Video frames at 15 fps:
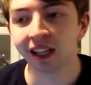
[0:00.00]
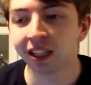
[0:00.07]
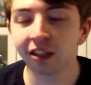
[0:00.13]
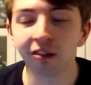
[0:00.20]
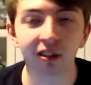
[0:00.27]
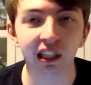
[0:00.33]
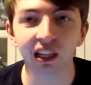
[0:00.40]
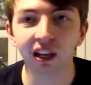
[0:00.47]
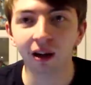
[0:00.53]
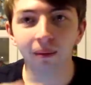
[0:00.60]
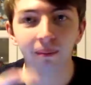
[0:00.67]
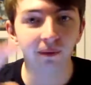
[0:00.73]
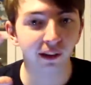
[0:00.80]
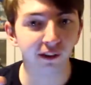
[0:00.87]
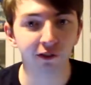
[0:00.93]
Using
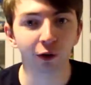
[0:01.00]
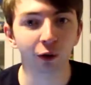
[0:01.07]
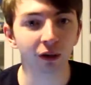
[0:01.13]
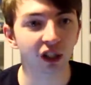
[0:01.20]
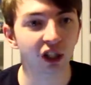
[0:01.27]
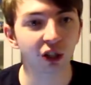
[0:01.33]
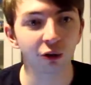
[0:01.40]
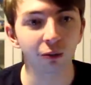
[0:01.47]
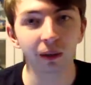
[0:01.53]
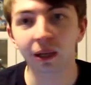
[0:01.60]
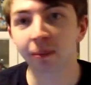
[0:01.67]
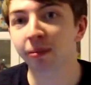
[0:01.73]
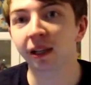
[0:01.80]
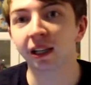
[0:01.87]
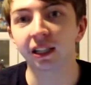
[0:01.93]
um the Force to
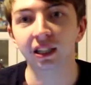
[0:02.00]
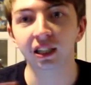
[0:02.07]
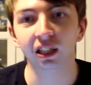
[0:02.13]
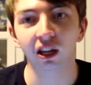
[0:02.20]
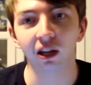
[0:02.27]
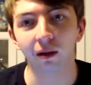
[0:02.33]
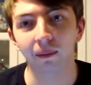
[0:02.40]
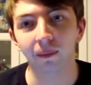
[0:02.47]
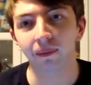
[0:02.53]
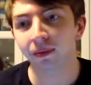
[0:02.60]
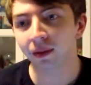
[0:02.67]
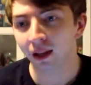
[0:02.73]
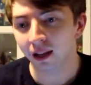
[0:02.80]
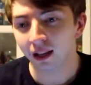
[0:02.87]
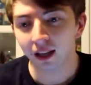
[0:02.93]
manipulate um
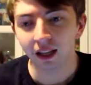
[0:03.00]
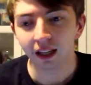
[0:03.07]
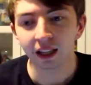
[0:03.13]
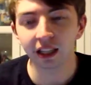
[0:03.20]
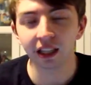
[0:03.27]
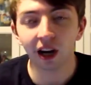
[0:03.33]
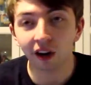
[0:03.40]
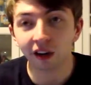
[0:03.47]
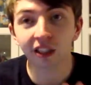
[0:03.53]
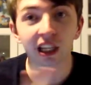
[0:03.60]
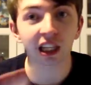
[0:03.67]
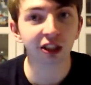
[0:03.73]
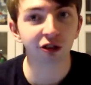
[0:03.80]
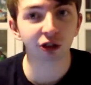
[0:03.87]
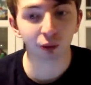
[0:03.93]
the
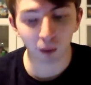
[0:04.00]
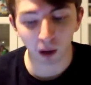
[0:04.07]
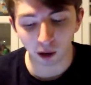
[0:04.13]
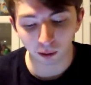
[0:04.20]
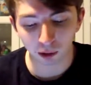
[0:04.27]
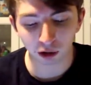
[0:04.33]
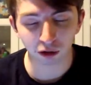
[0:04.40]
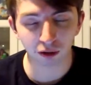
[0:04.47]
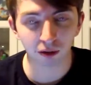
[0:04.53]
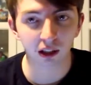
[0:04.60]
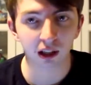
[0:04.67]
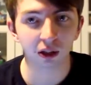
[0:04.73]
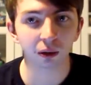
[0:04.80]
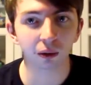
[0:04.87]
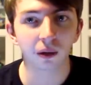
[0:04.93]
architecture as well, which is really
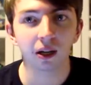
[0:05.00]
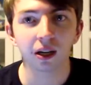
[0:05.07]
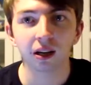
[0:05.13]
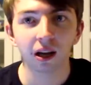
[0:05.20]
cool.